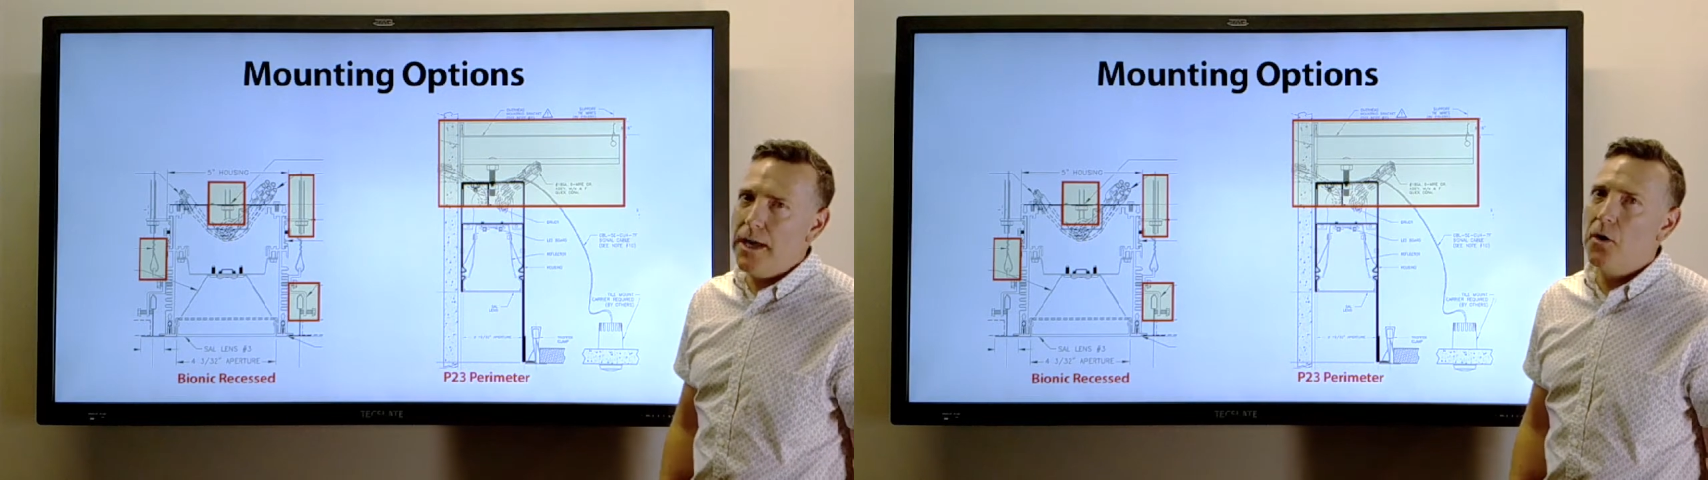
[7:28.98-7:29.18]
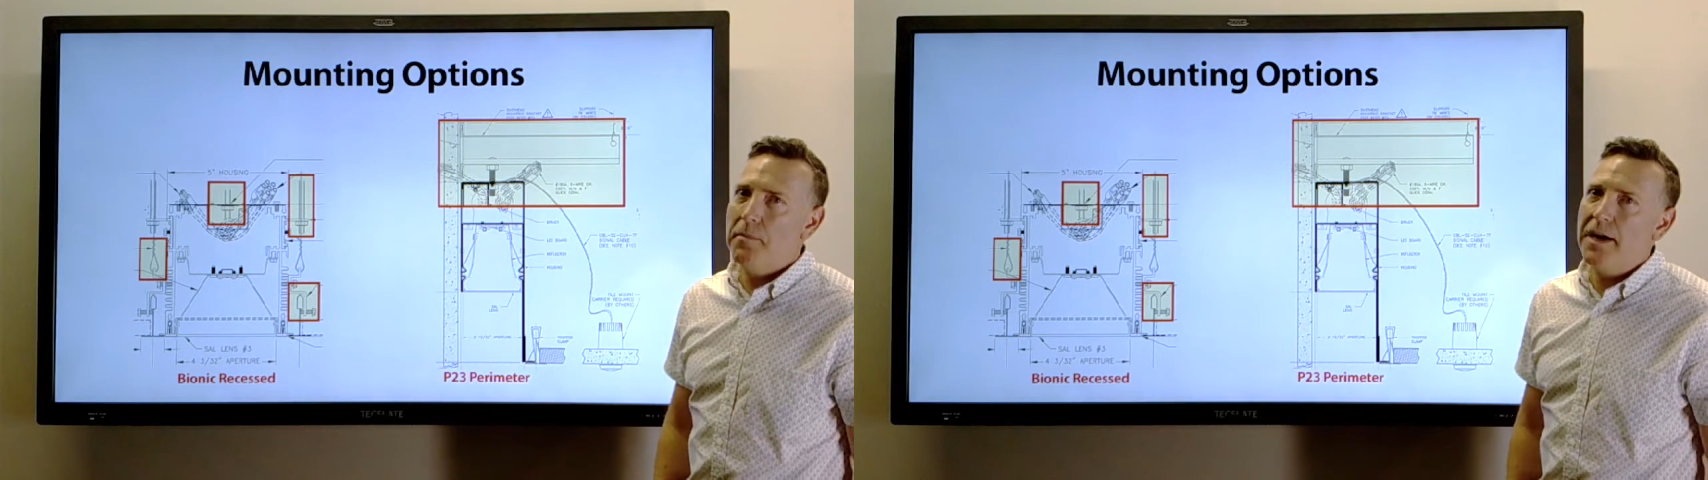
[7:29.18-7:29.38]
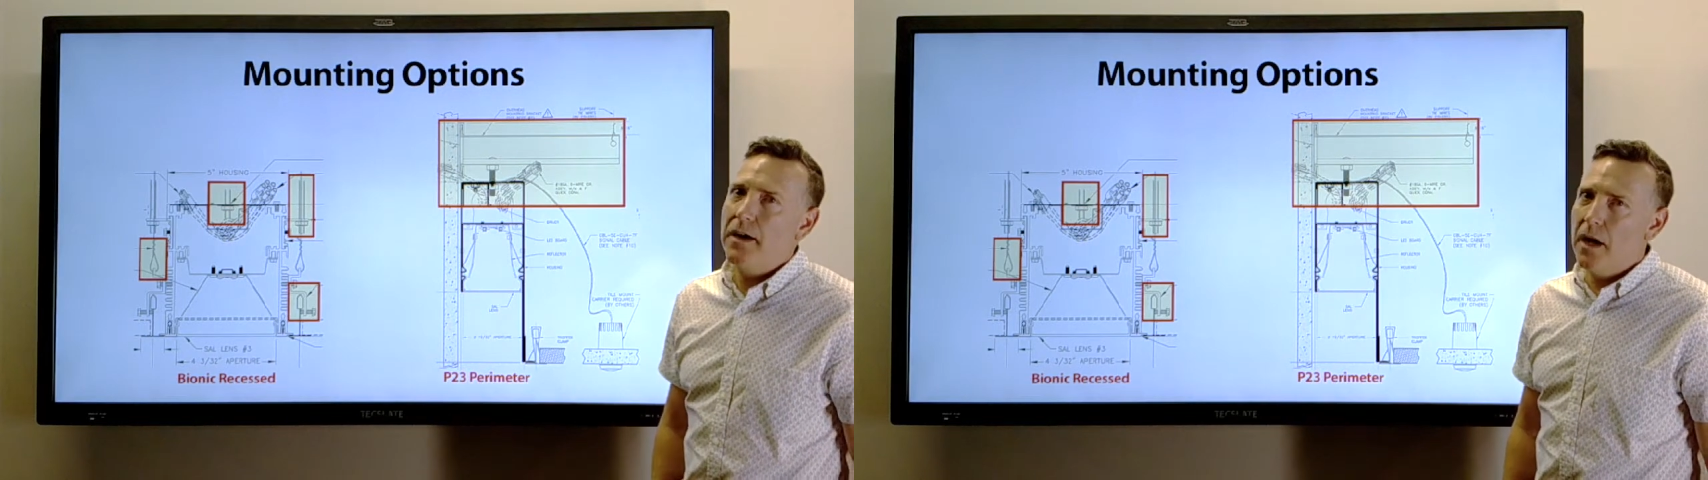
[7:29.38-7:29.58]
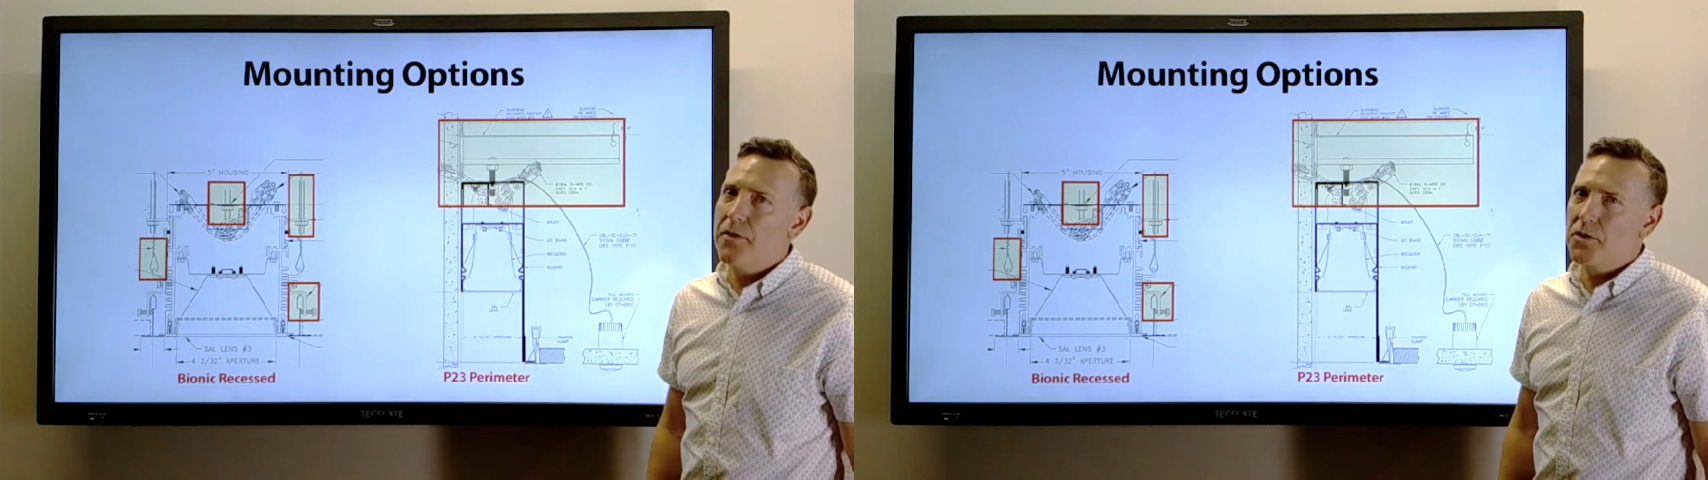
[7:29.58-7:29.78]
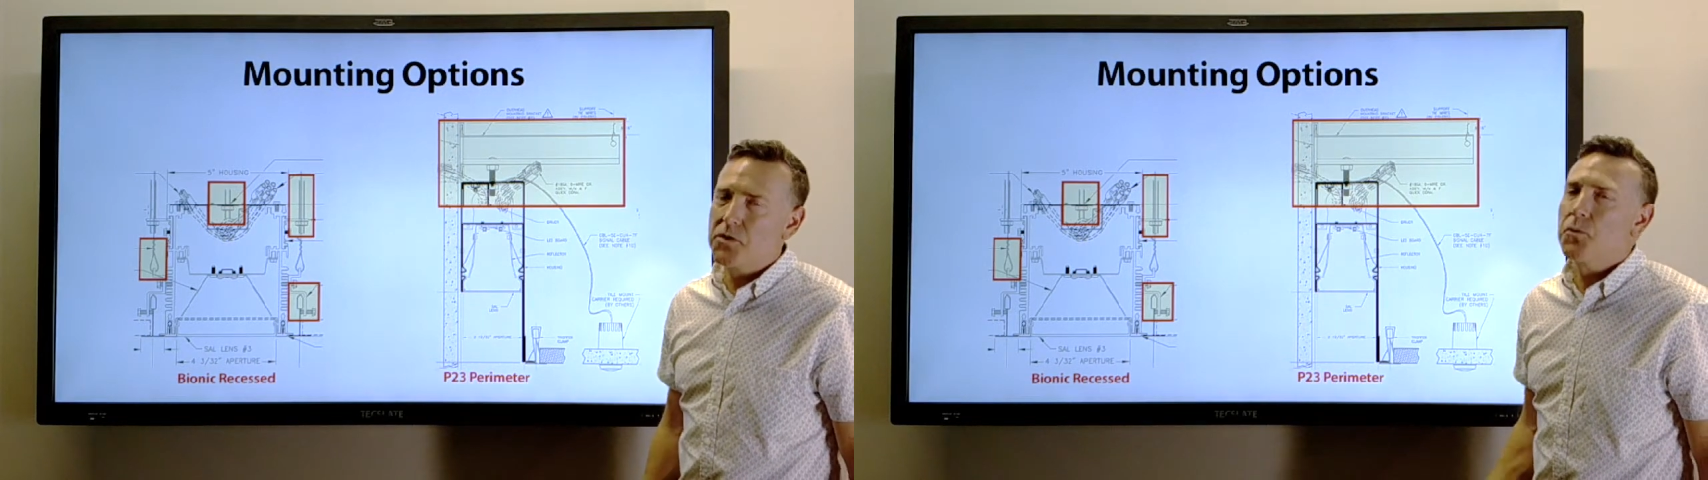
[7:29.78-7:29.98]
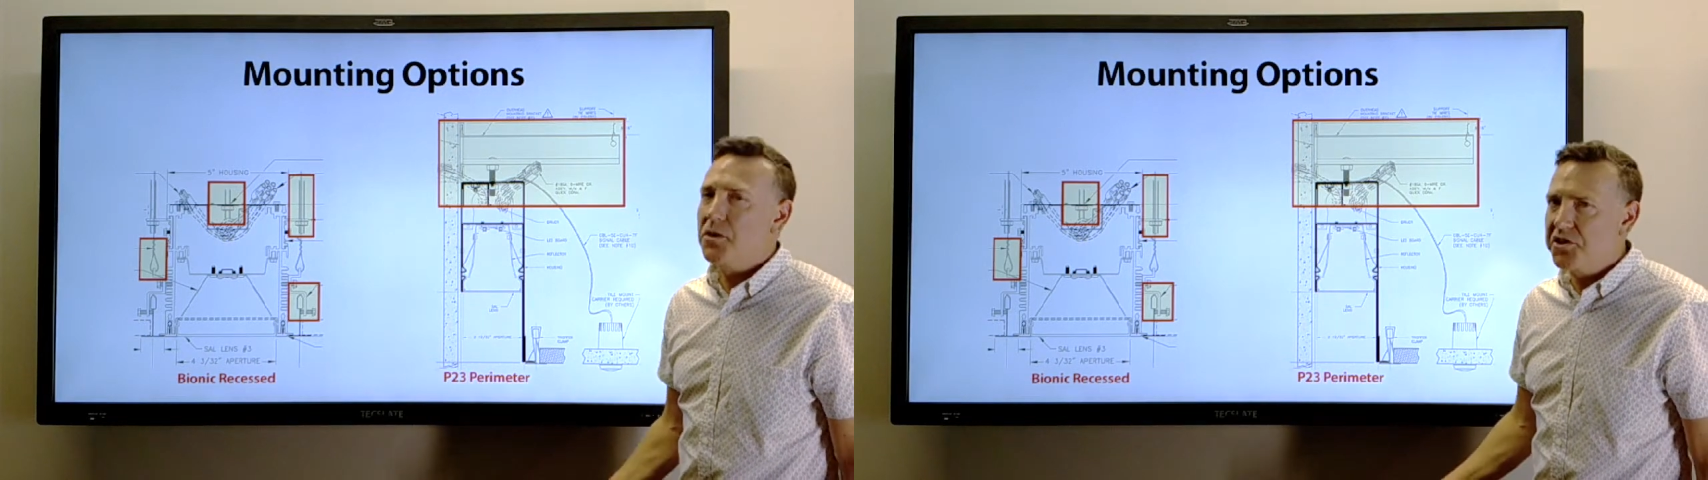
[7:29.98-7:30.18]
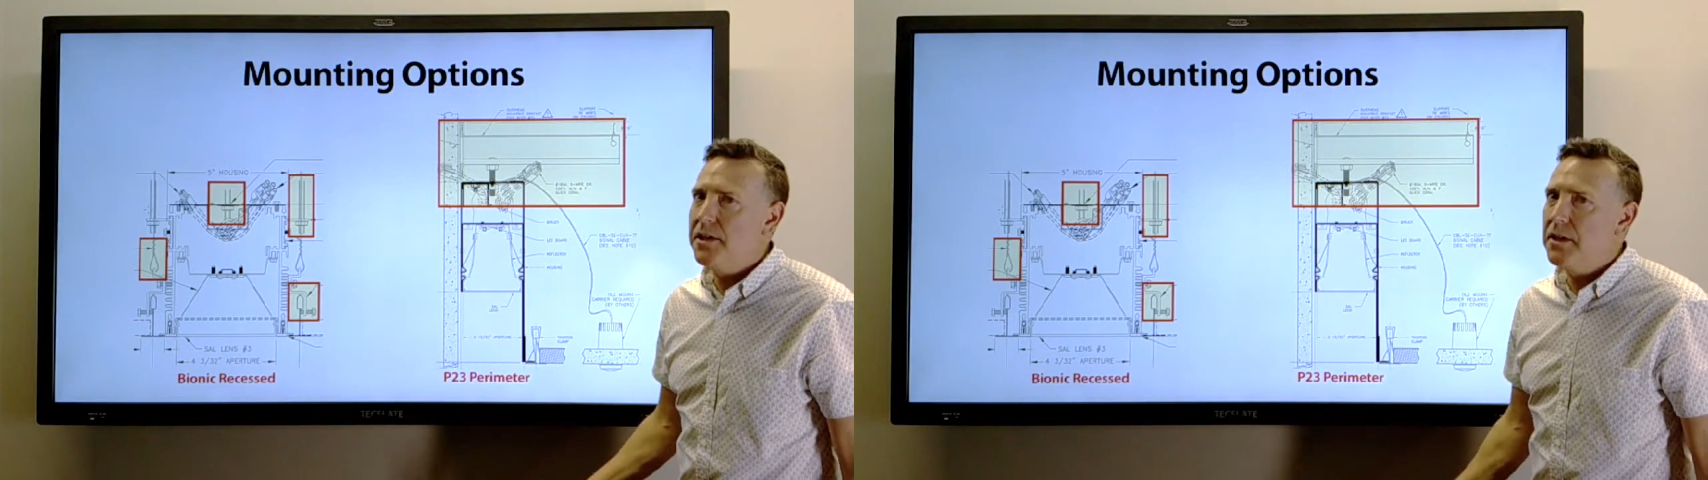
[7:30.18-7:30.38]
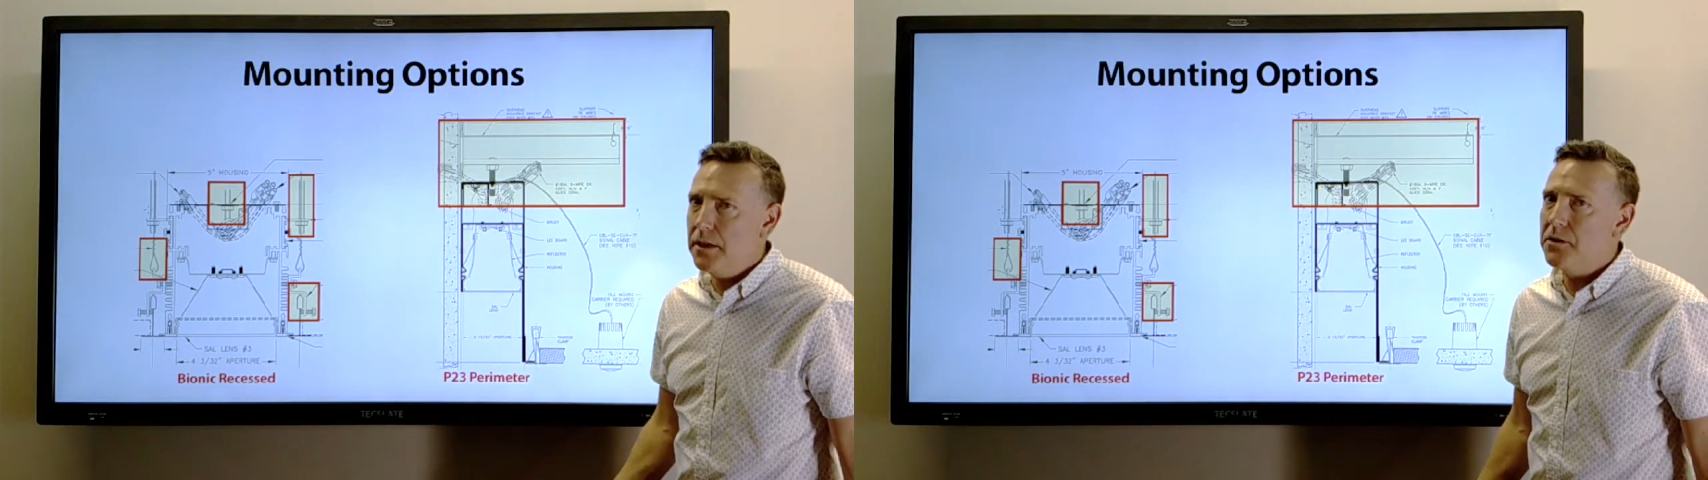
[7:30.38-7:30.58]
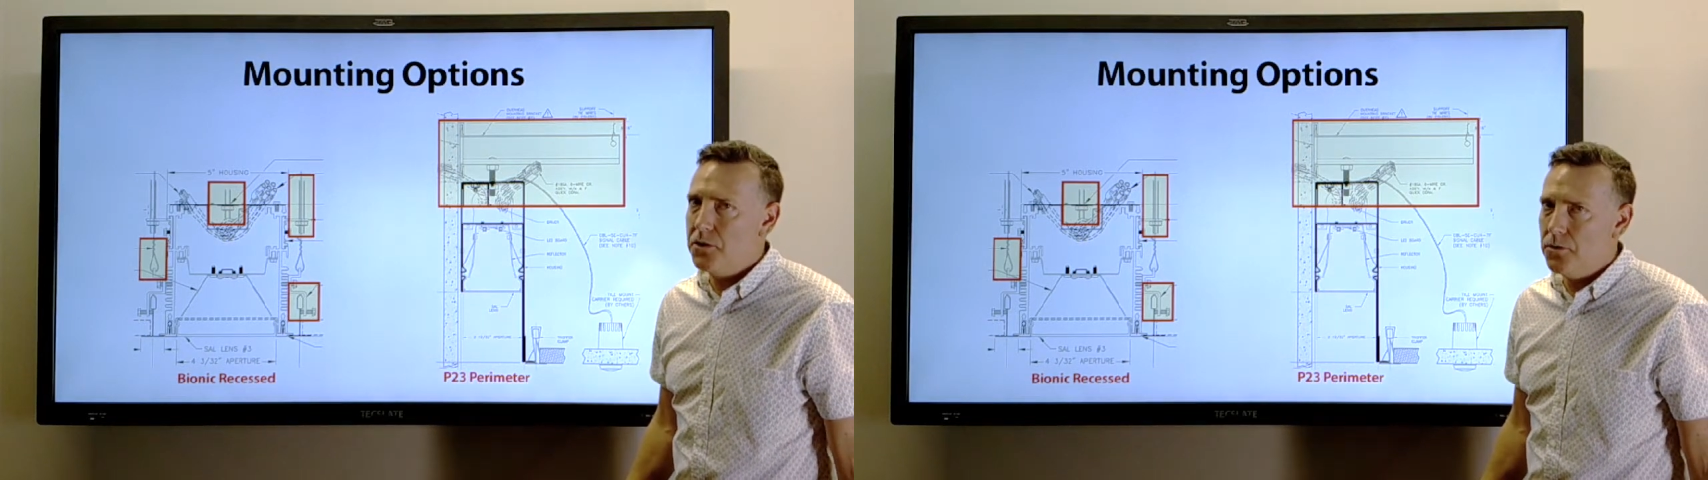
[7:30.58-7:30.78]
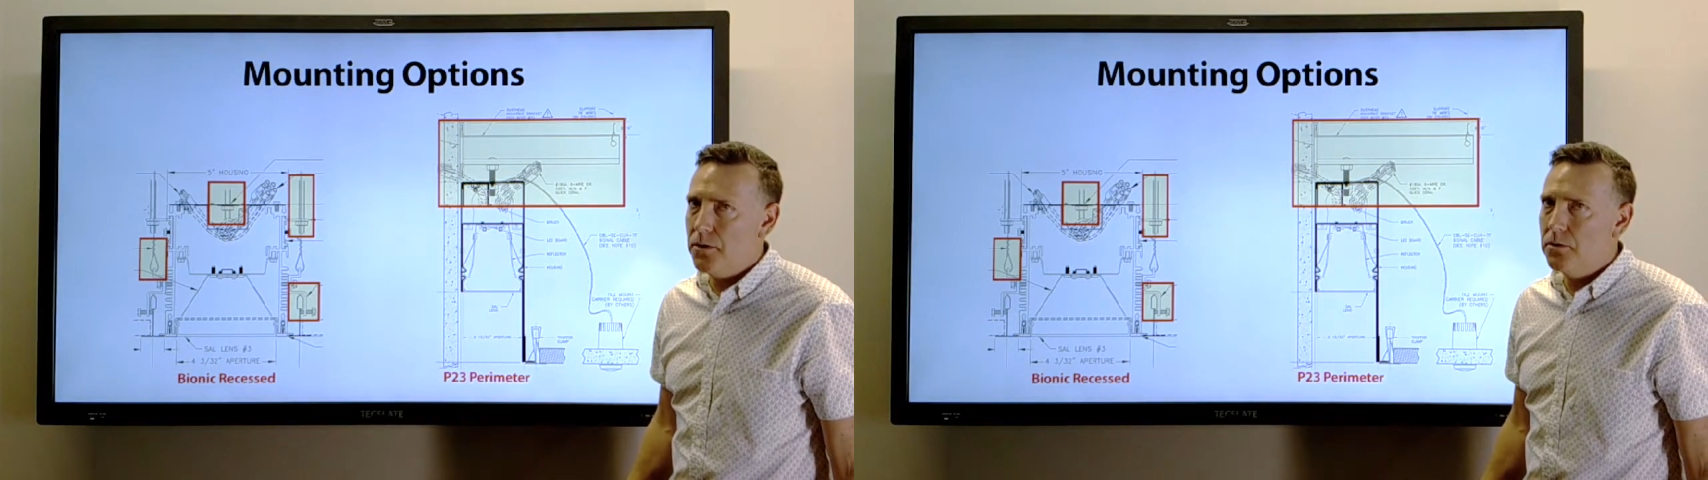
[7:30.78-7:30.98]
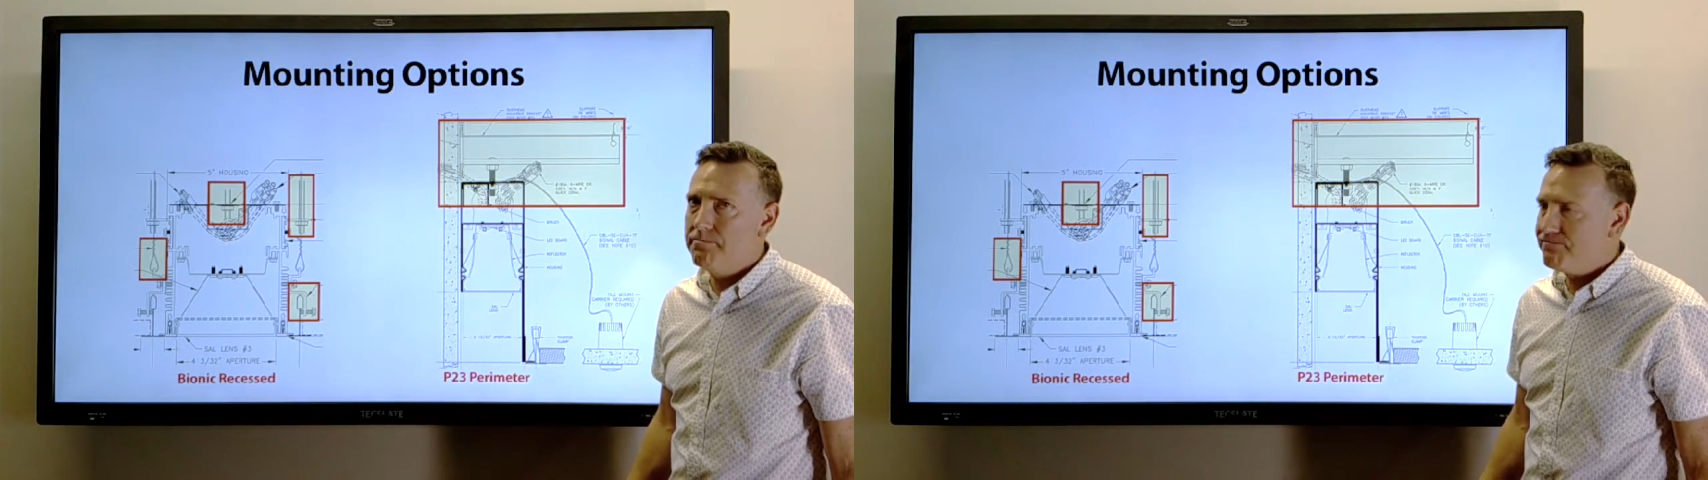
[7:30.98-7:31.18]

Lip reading: out by others, we're sending it to you.